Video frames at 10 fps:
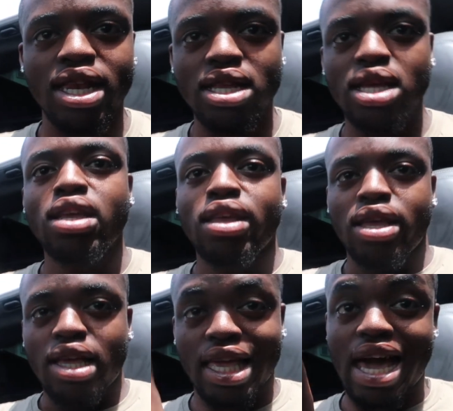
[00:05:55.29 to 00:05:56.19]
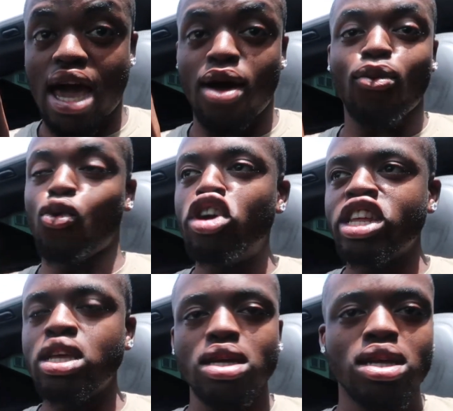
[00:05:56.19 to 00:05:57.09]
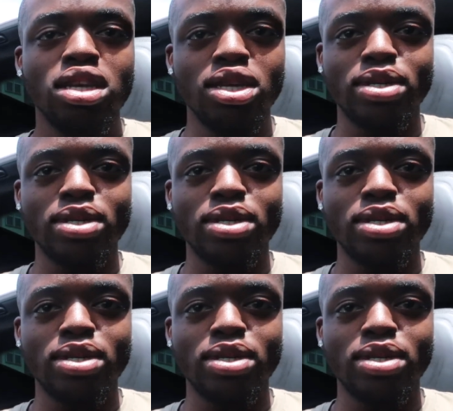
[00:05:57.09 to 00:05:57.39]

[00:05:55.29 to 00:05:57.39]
Keep it on you. He got Woody, you know what I'm